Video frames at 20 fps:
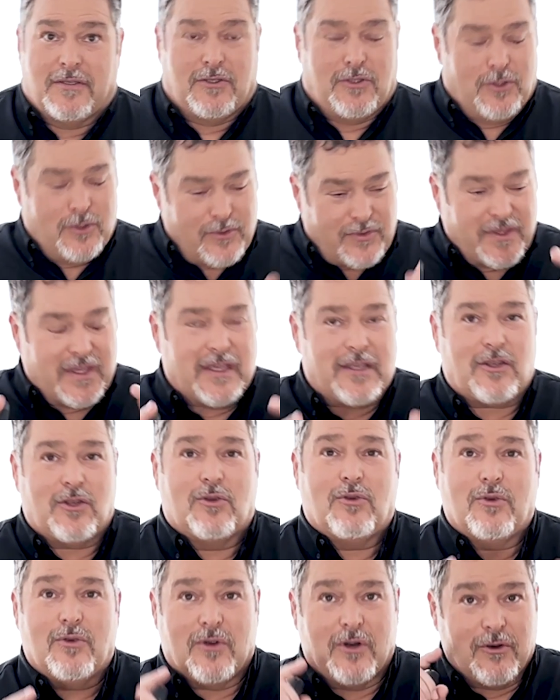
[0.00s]
you think
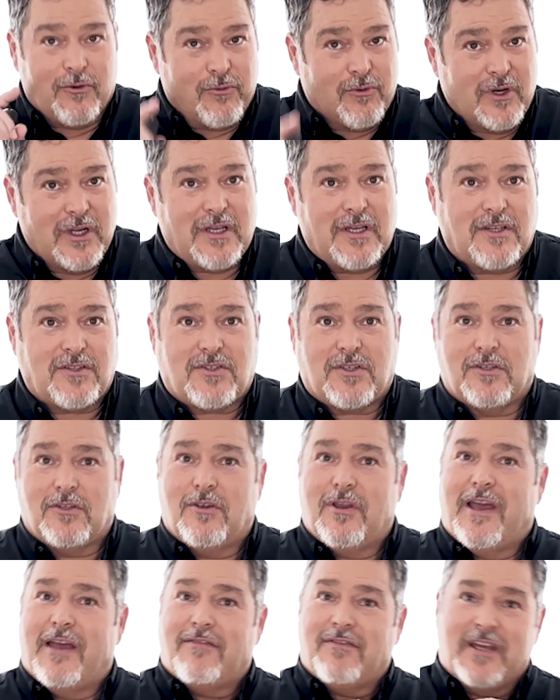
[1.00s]
you are rich and you
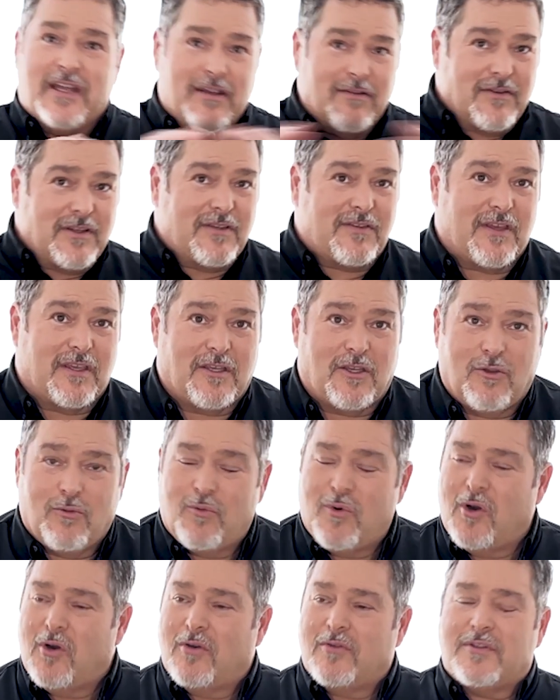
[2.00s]
have everything you
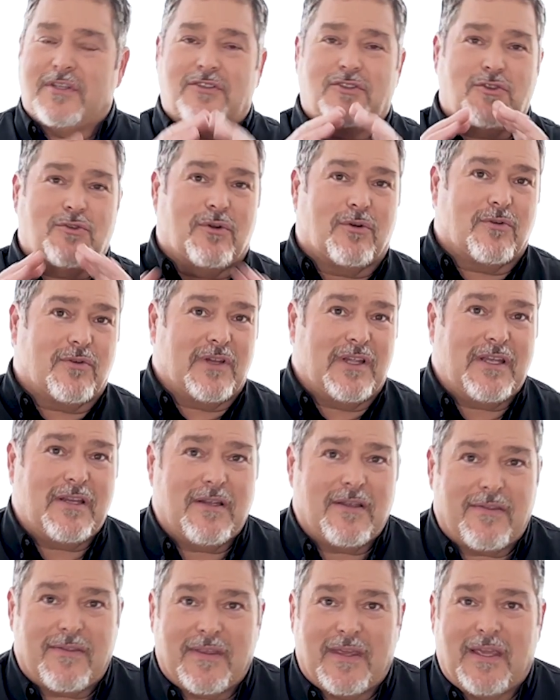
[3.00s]
want, that you don't need
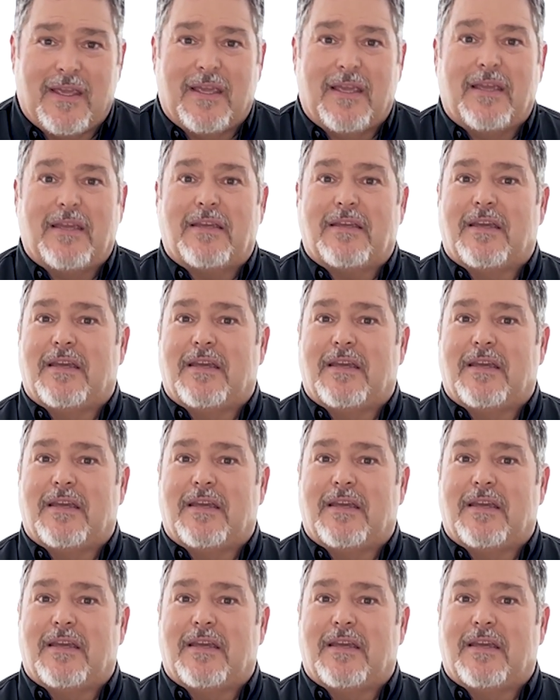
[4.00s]
a thing.